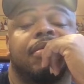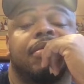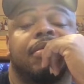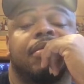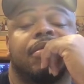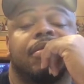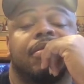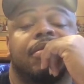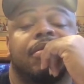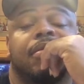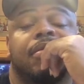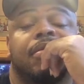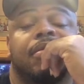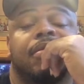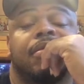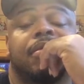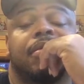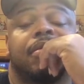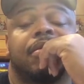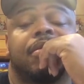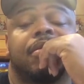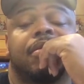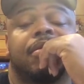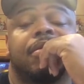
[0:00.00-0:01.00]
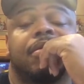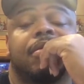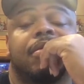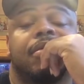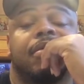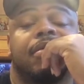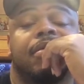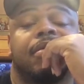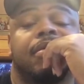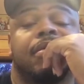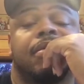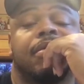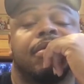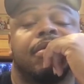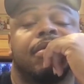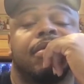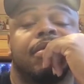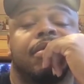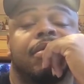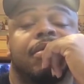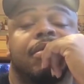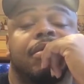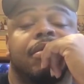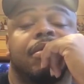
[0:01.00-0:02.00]

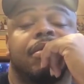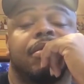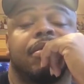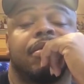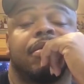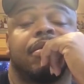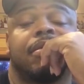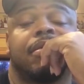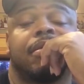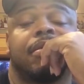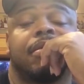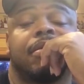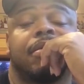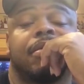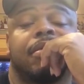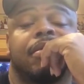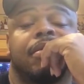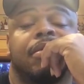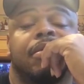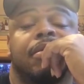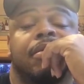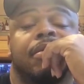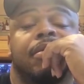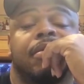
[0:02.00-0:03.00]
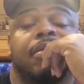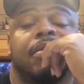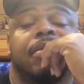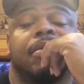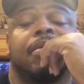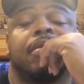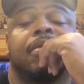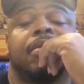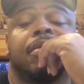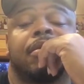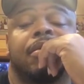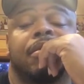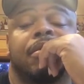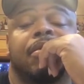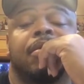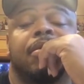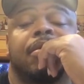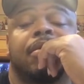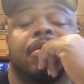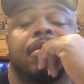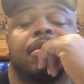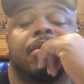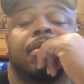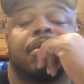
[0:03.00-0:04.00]

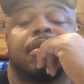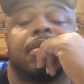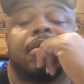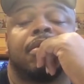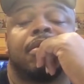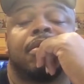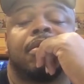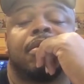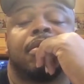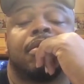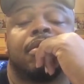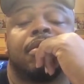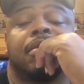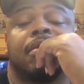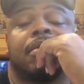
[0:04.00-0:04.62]
[no speech]